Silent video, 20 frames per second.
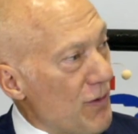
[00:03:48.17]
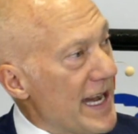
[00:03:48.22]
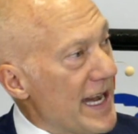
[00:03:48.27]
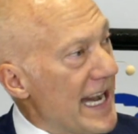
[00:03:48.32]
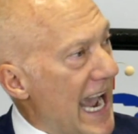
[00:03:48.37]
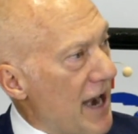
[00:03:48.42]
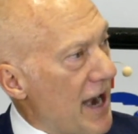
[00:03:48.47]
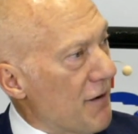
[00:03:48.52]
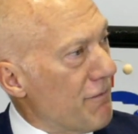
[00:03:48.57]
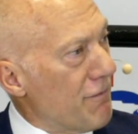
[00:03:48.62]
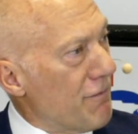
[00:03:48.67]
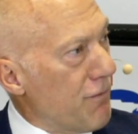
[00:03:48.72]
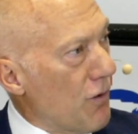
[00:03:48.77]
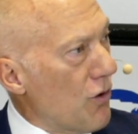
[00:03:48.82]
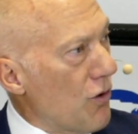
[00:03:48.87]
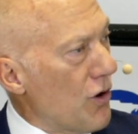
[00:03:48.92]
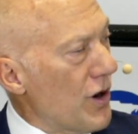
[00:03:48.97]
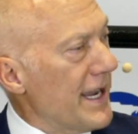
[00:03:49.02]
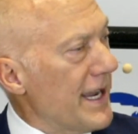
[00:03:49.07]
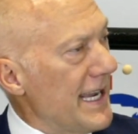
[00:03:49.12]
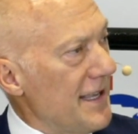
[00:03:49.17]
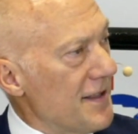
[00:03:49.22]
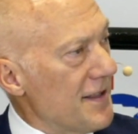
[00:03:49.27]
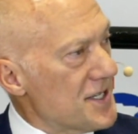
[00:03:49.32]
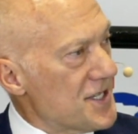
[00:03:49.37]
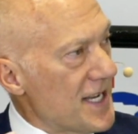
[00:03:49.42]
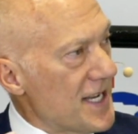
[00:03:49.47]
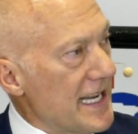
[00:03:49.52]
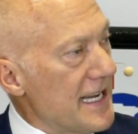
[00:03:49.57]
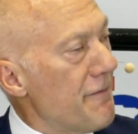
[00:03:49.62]
out of 4 either
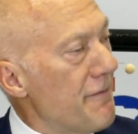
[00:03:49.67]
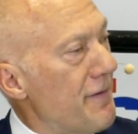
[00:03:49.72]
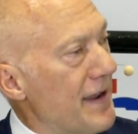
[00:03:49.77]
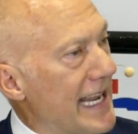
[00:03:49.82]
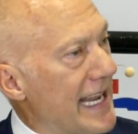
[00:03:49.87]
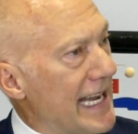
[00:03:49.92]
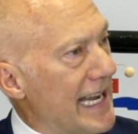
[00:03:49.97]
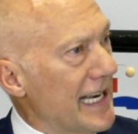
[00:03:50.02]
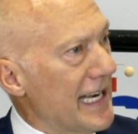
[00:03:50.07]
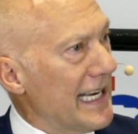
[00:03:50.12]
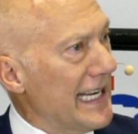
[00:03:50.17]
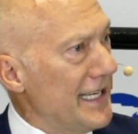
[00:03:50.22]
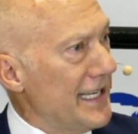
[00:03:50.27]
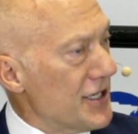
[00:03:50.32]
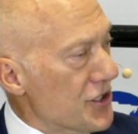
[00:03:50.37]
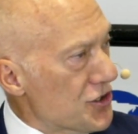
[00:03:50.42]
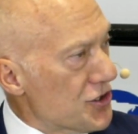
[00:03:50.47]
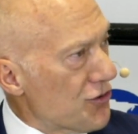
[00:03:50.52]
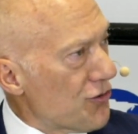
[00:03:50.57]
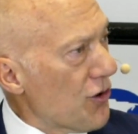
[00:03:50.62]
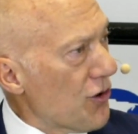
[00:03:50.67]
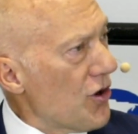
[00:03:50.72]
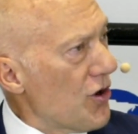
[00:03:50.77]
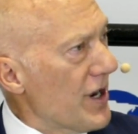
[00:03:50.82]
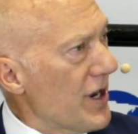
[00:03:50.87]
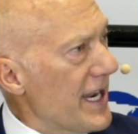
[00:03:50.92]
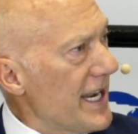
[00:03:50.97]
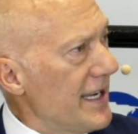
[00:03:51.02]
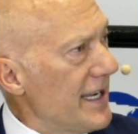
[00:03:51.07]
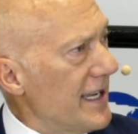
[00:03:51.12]
significantly
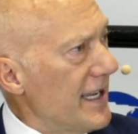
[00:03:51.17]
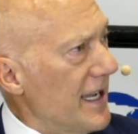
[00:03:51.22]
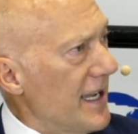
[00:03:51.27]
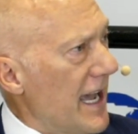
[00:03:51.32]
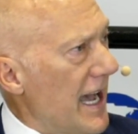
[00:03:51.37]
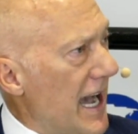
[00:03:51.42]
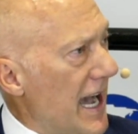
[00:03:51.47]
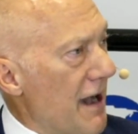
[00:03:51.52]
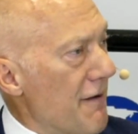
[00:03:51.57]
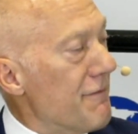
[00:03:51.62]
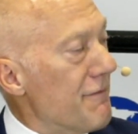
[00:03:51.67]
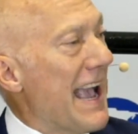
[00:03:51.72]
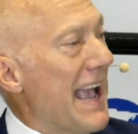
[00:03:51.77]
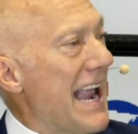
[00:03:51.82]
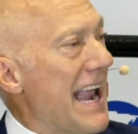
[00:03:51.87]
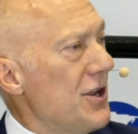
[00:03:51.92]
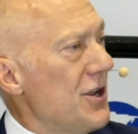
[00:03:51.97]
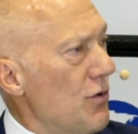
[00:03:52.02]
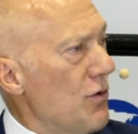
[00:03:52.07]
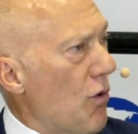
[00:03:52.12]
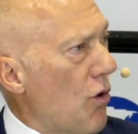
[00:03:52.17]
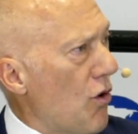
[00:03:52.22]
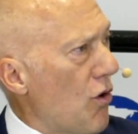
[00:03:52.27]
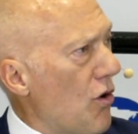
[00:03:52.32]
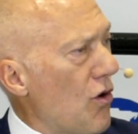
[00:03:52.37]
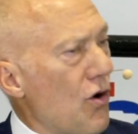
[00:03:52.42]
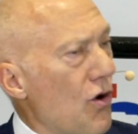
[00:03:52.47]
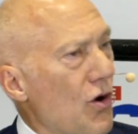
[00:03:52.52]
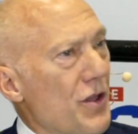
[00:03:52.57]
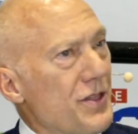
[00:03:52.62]
destroy value
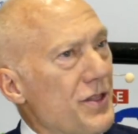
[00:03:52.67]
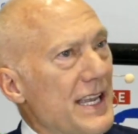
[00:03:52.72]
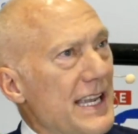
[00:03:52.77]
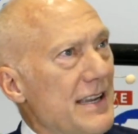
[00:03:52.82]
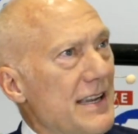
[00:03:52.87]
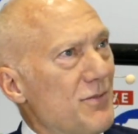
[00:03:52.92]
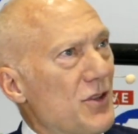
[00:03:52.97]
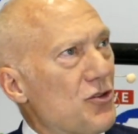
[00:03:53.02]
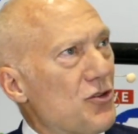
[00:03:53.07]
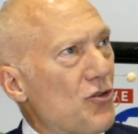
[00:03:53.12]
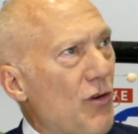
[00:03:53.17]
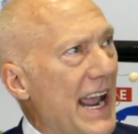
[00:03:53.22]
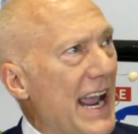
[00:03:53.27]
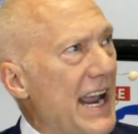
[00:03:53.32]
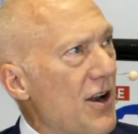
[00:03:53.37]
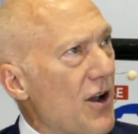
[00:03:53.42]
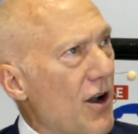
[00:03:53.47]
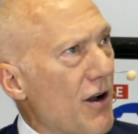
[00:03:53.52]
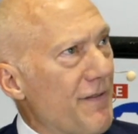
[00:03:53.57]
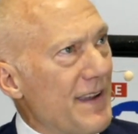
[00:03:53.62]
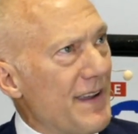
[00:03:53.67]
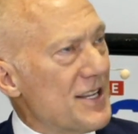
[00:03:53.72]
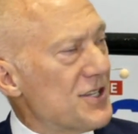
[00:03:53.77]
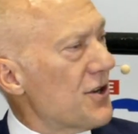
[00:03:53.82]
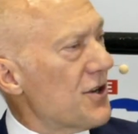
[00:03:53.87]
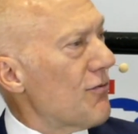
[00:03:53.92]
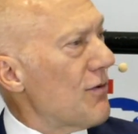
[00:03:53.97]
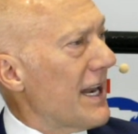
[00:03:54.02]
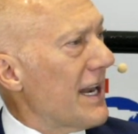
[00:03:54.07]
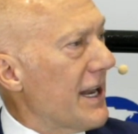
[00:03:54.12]
or the trade-off
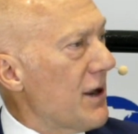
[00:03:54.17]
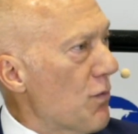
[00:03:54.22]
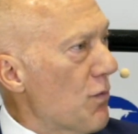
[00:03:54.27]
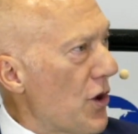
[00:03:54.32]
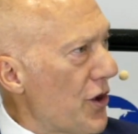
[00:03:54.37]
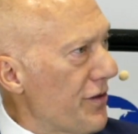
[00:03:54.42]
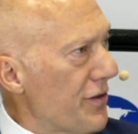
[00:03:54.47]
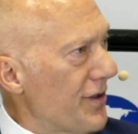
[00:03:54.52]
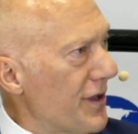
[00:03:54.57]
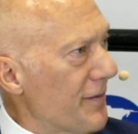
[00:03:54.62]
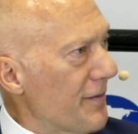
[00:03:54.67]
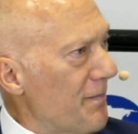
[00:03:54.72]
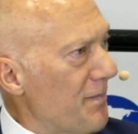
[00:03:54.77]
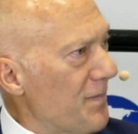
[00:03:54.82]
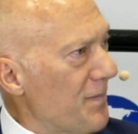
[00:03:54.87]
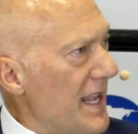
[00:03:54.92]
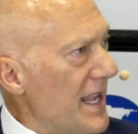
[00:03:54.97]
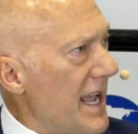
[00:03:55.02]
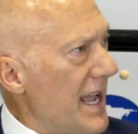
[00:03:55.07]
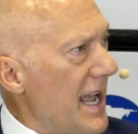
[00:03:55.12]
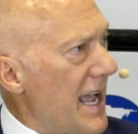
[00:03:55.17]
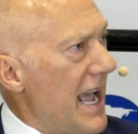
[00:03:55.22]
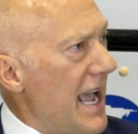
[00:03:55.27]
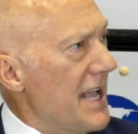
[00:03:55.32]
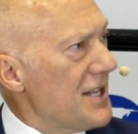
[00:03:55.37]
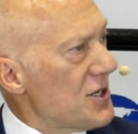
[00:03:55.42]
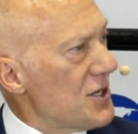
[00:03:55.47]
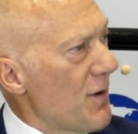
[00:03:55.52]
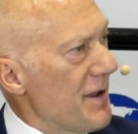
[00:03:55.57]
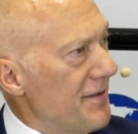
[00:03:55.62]
isn't really worth it. And
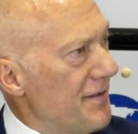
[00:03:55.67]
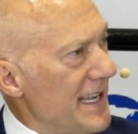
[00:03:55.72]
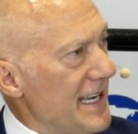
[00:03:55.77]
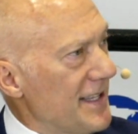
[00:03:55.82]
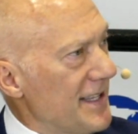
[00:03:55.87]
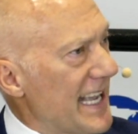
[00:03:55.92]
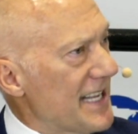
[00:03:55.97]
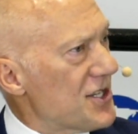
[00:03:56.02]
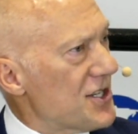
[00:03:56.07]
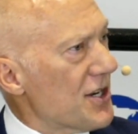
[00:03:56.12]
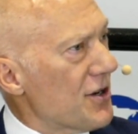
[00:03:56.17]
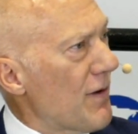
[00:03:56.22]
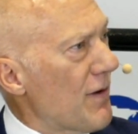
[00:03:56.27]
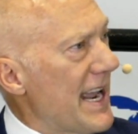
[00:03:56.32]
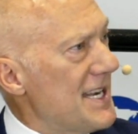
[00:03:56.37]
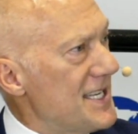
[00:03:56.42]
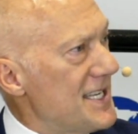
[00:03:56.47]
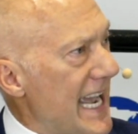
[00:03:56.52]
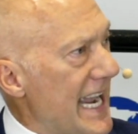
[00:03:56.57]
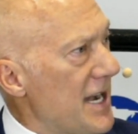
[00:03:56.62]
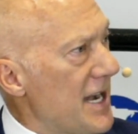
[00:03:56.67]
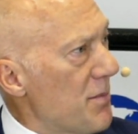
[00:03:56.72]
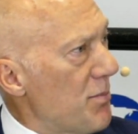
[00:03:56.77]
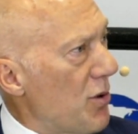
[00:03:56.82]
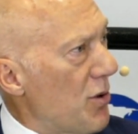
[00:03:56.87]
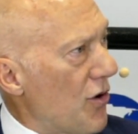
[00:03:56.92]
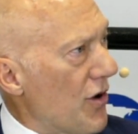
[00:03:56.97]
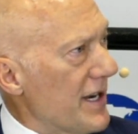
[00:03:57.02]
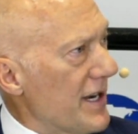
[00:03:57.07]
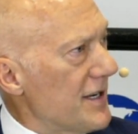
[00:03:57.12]
so I think that's a great data
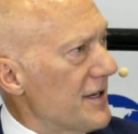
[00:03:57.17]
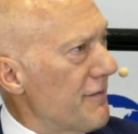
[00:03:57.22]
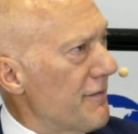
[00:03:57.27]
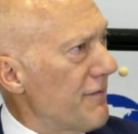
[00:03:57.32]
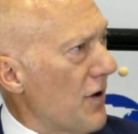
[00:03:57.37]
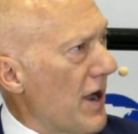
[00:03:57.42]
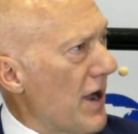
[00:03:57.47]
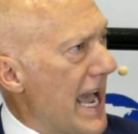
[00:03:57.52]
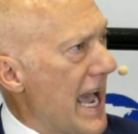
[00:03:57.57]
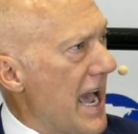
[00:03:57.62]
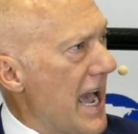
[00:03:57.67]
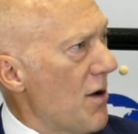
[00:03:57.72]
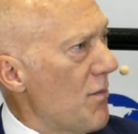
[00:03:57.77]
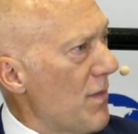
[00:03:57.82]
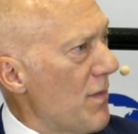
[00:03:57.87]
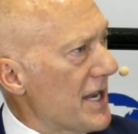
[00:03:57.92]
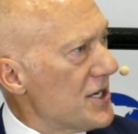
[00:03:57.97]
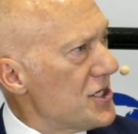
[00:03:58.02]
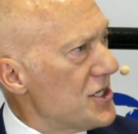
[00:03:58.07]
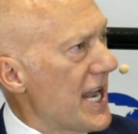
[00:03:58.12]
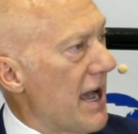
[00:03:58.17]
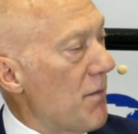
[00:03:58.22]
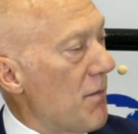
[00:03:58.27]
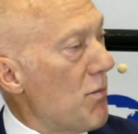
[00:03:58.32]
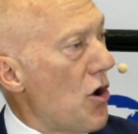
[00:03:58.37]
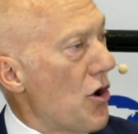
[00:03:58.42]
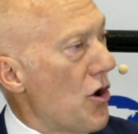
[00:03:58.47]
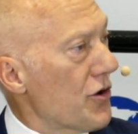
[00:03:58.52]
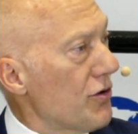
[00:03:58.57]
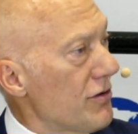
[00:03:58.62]
point for how much our
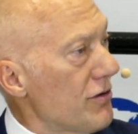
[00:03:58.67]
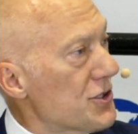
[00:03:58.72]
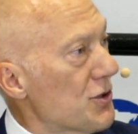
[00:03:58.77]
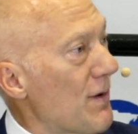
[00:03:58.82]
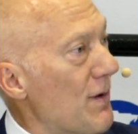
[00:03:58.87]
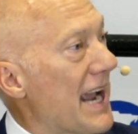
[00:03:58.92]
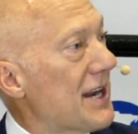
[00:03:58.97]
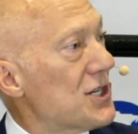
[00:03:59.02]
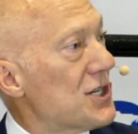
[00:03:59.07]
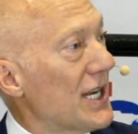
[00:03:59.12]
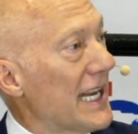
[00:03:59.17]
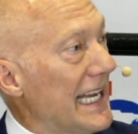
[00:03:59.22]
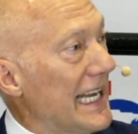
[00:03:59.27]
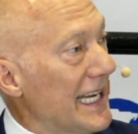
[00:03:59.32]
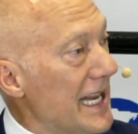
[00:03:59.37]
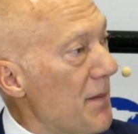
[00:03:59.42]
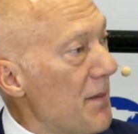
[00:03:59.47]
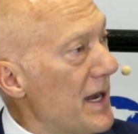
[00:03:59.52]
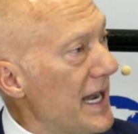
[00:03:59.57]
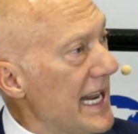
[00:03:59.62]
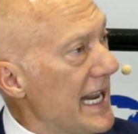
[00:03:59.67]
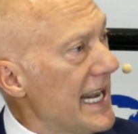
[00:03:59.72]
models are actually limiting